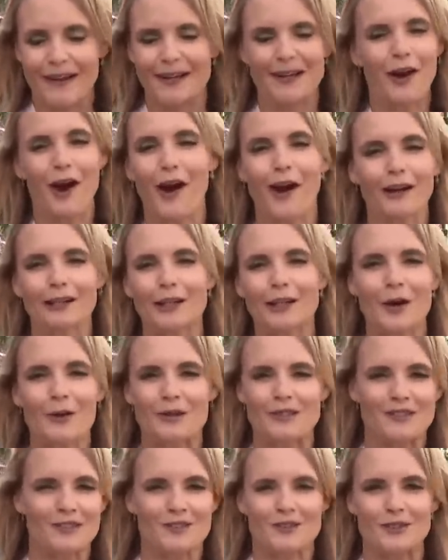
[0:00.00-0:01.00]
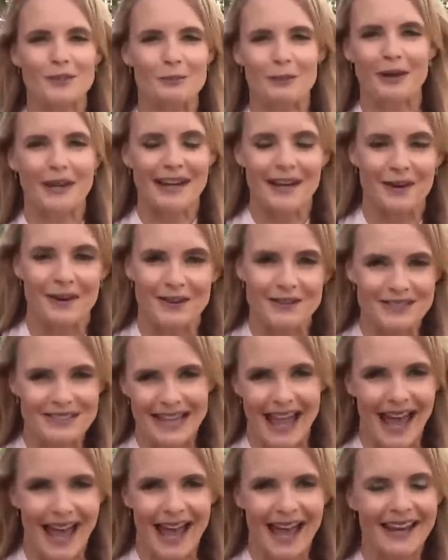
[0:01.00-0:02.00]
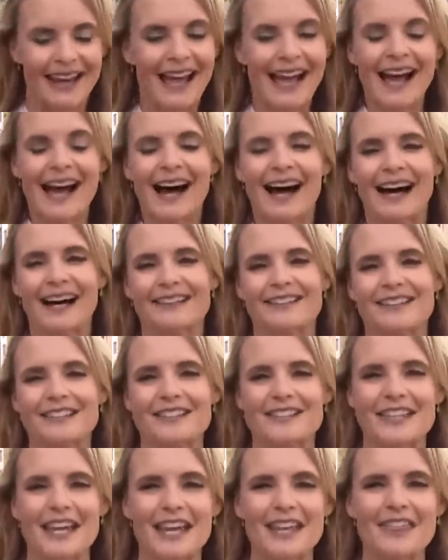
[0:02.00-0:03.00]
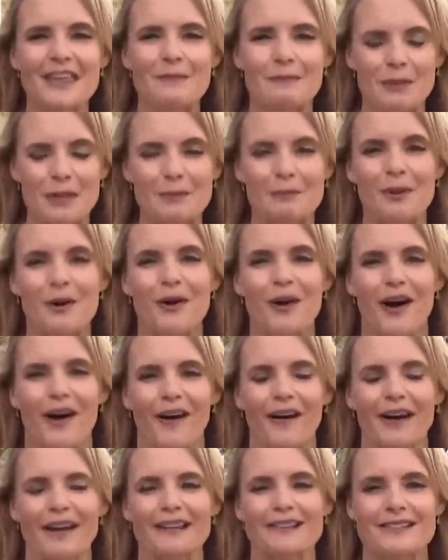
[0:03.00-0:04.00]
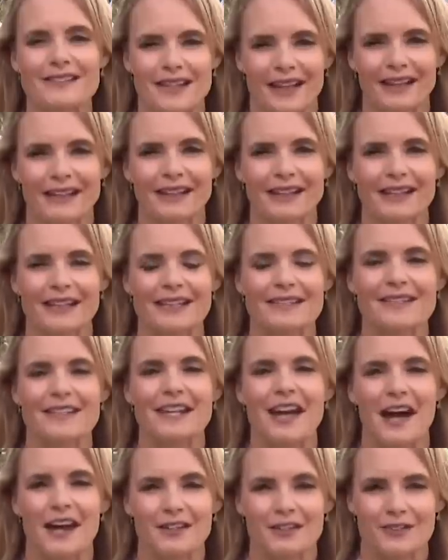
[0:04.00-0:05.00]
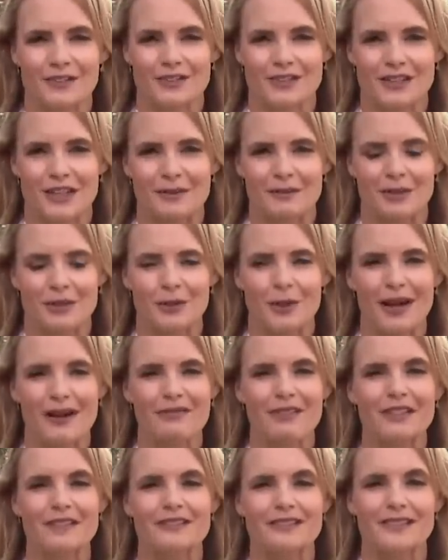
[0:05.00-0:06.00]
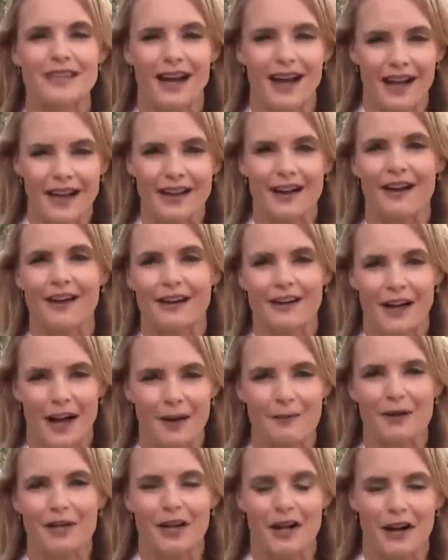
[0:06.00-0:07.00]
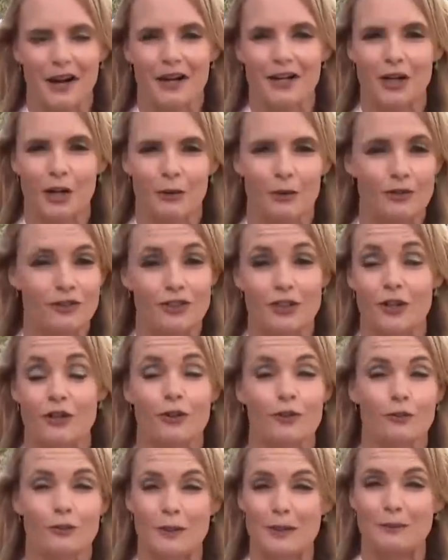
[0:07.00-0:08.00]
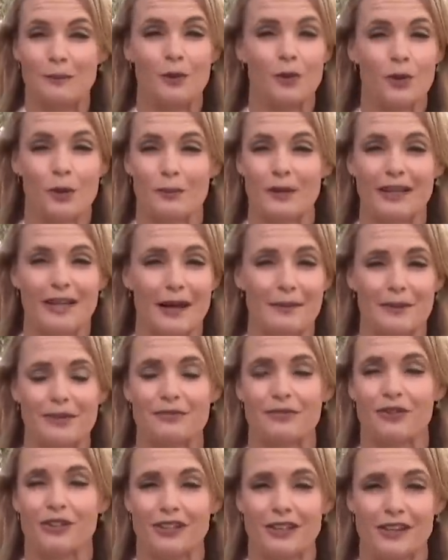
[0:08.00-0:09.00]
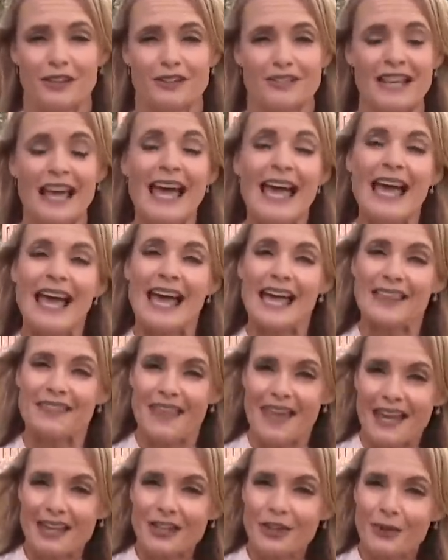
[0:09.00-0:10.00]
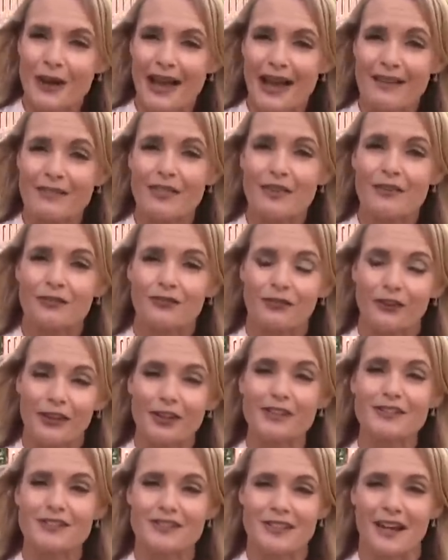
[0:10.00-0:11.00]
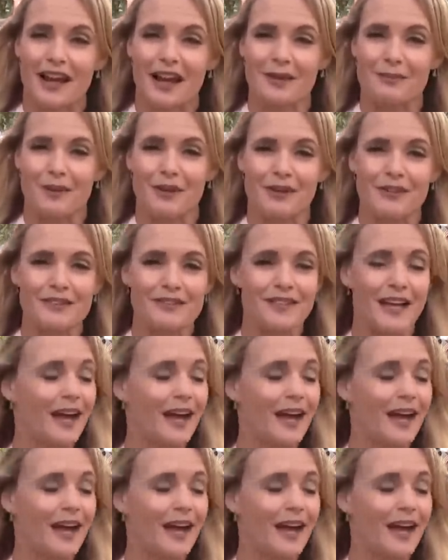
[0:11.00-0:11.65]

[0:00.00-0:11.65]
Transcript: And Carlo is a superhero dad. Uh, to say that people are excited is an understatement. You have the die-hard Comic Con goers, you know, those people who have been coming for years. And then you have the first timers.